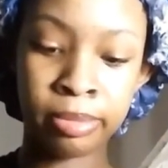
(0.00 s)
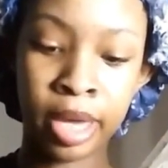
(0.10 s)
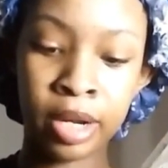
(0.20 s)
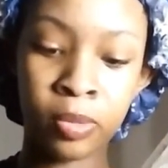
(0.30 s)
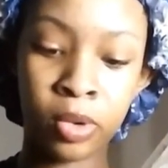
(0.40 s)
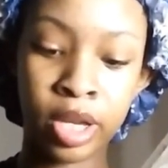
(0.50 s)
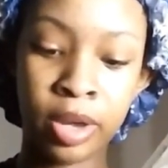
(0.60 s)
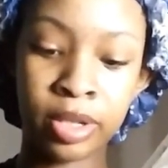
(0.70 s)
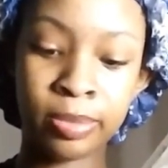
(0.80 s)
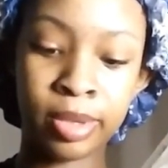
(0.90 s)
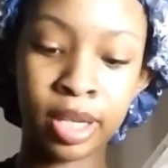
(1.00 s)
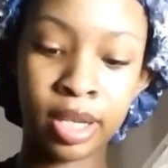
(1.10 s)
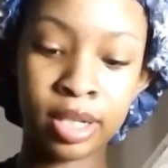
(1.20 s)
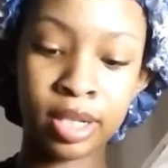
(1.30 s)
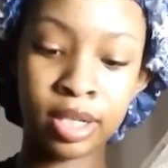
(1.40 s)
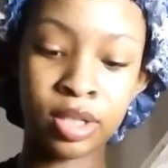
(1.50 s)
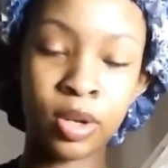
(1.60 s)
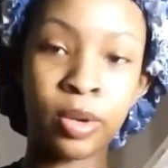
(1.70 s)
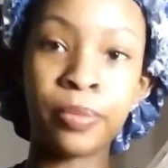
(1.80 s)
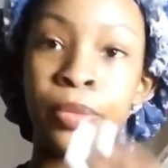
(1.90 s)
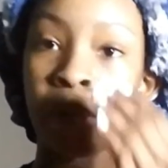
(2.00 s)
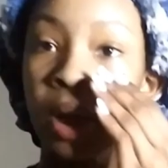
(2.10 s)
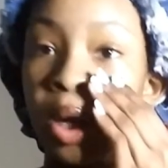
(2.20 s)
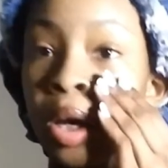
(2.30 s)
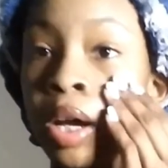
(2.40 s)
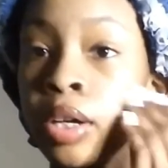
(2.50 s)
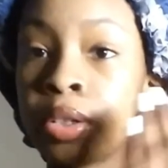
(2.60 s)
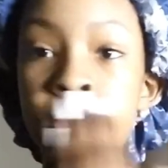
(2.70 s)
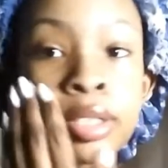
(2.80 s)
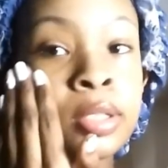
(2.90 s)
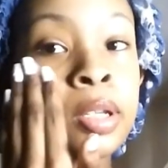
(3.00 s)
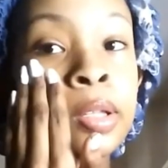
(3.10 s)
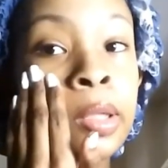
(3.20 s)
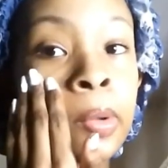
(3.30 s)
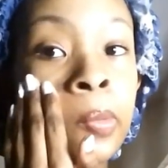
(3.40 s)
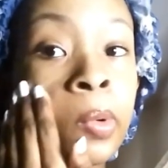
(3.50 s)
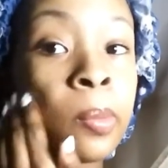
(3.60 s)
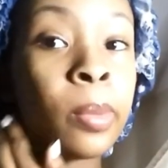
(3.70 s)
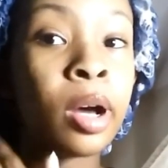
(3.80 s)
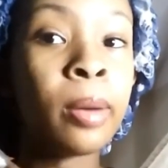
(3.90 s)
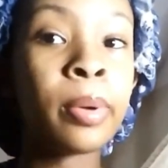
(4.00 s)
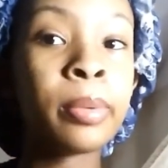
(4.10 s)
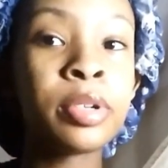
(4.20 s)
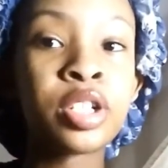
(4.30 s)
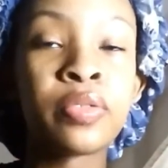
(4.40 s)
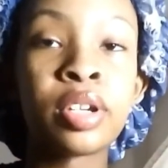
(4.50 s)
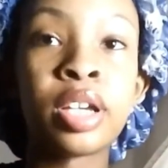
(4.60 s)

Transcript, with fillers: that didn't work out as planned. So I usually just take like one pump. I'm not sure if